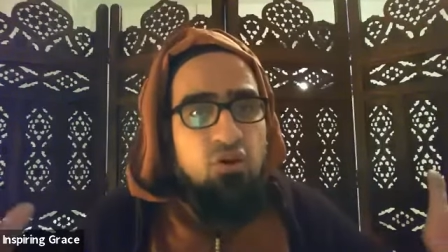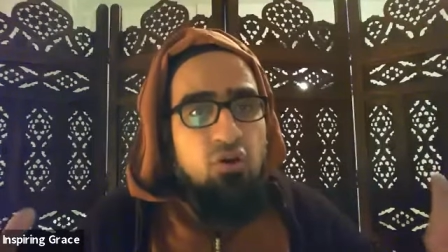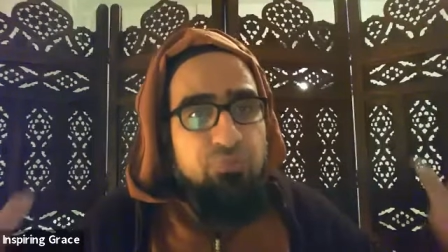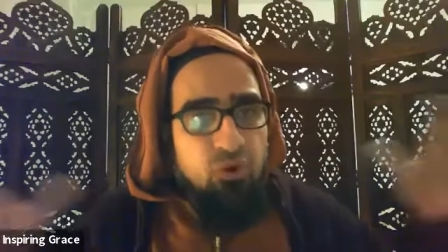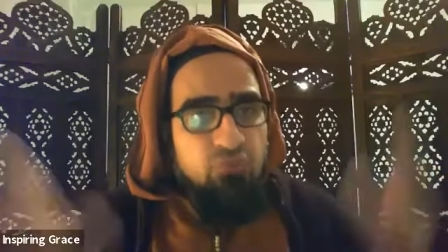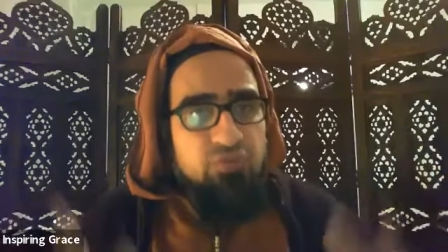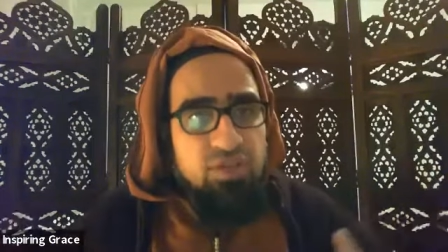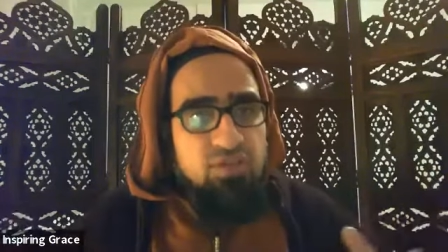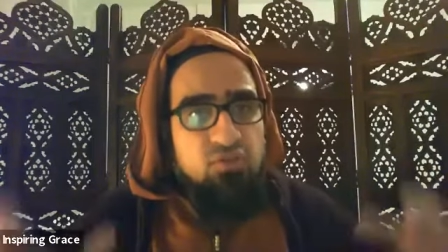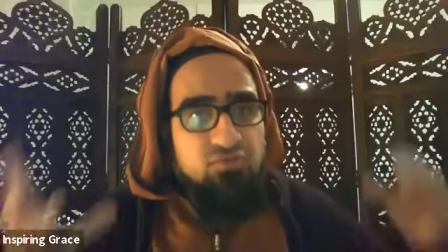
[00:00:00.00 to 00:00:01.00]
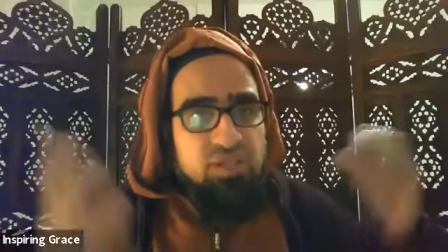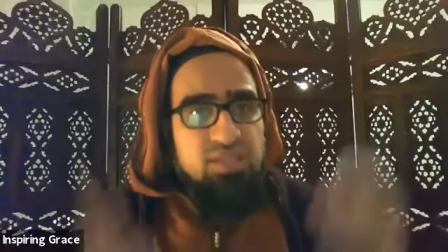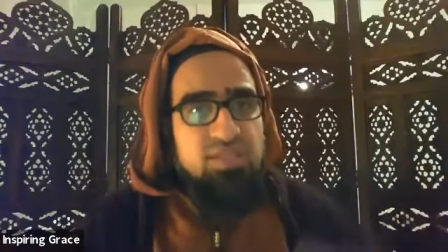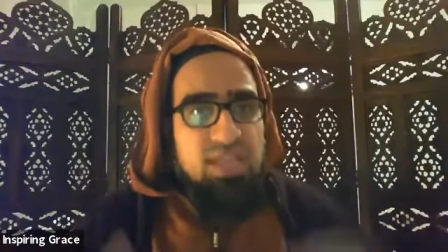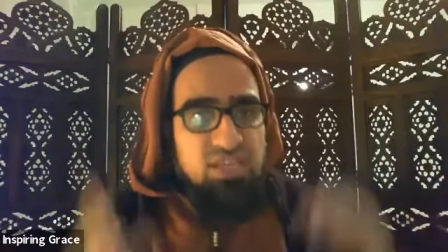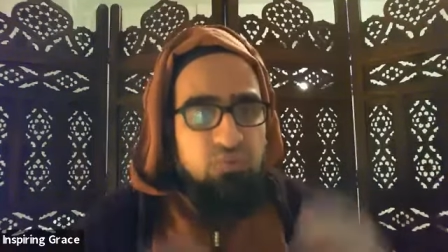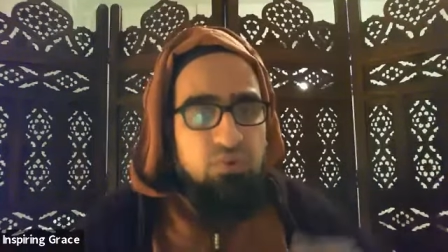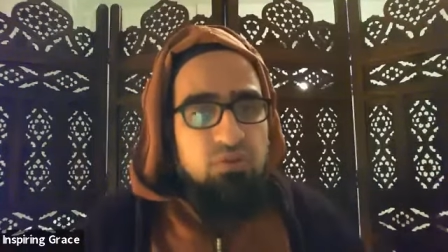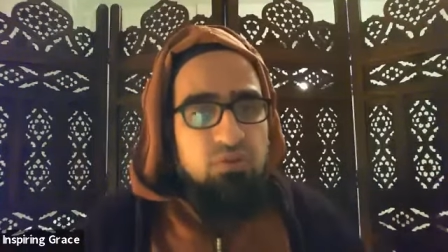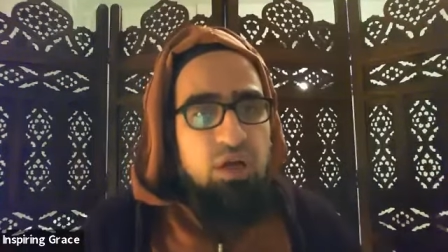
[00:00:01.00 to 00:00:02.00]
of providence, of success
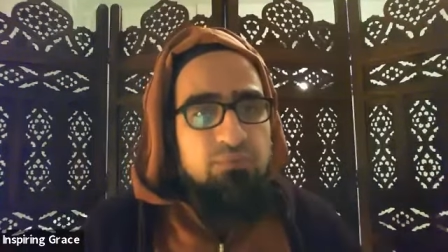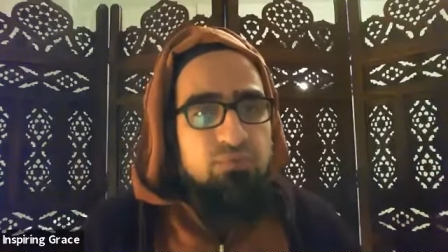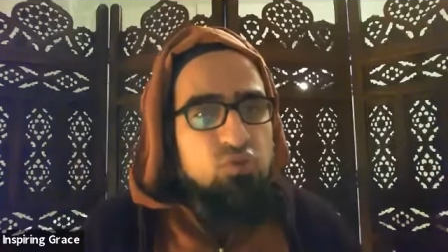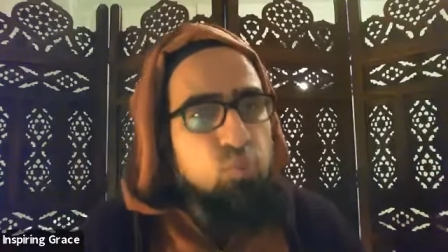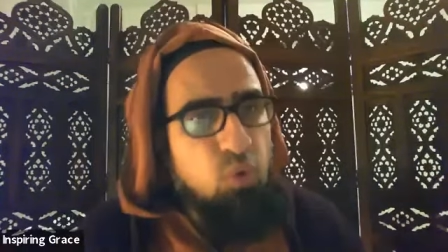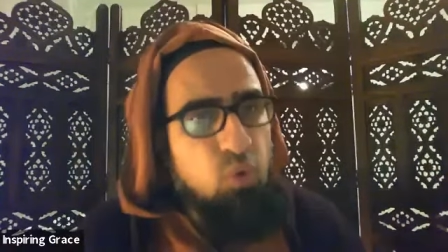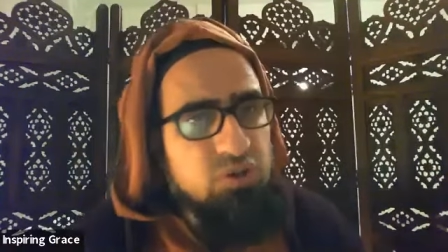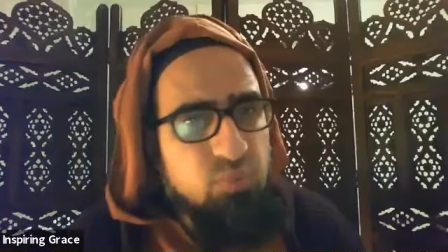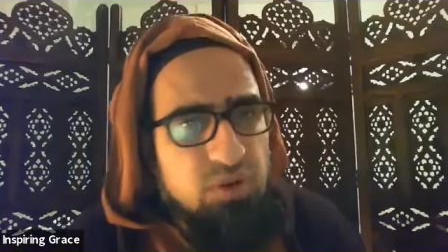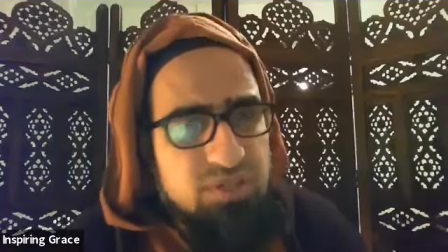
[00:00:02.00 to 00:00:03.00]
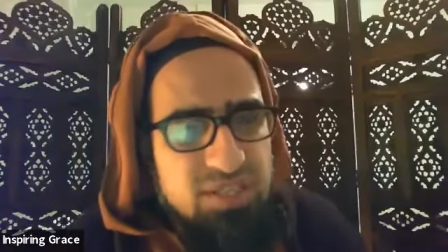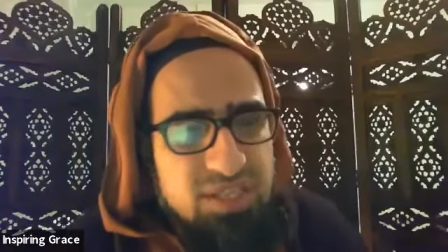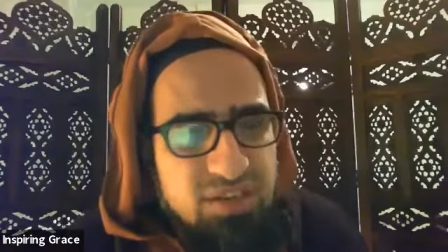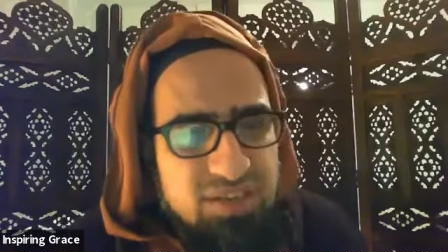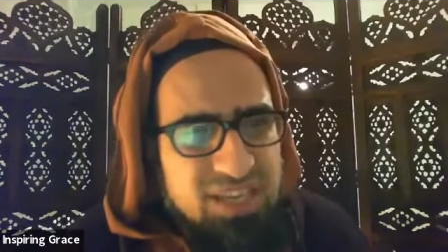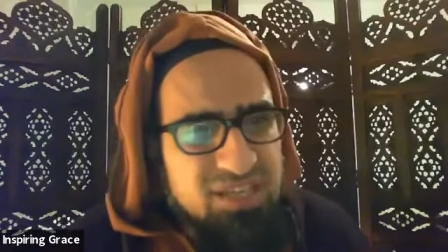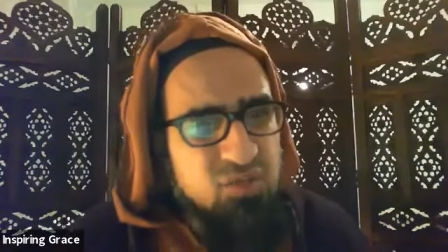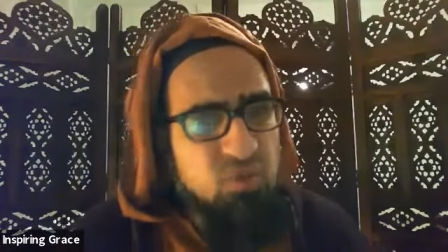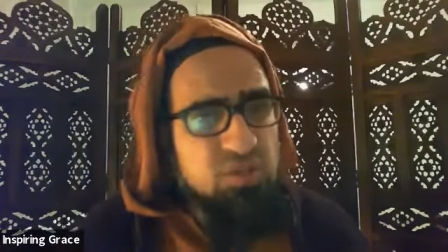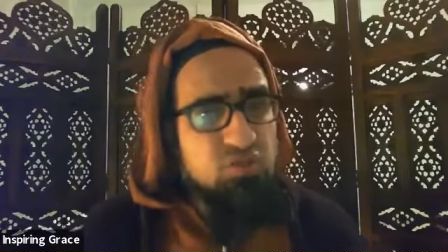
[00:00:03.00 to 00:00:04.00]
from Allah. Just one, one sincere intention.
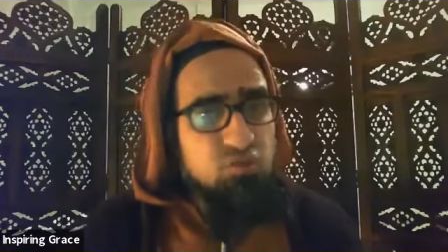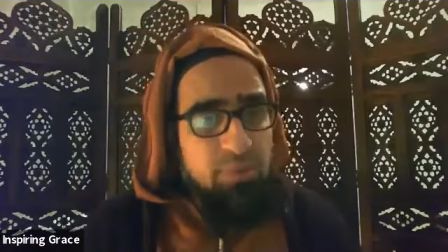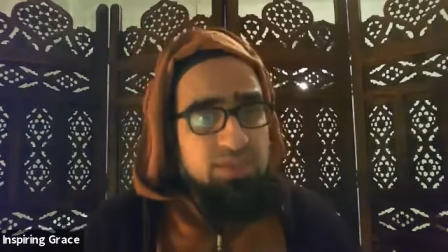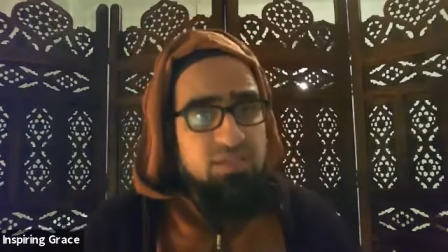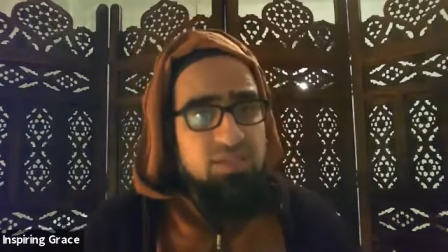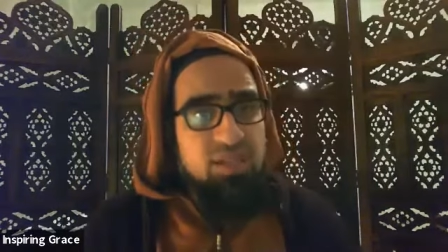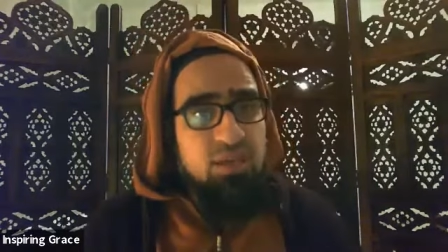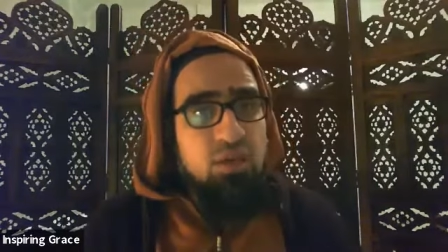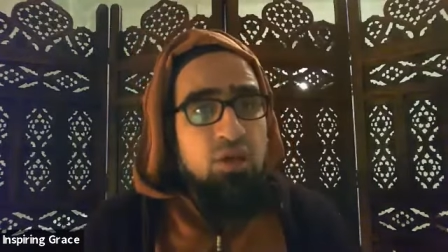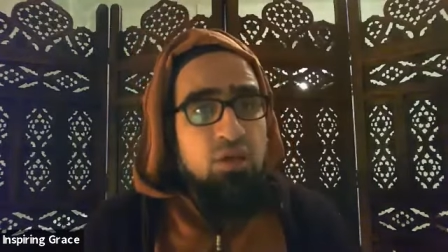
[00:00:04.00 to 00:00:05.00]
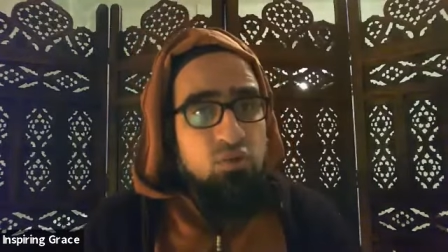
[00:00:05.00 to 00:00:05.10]
So it's a tremendous thing.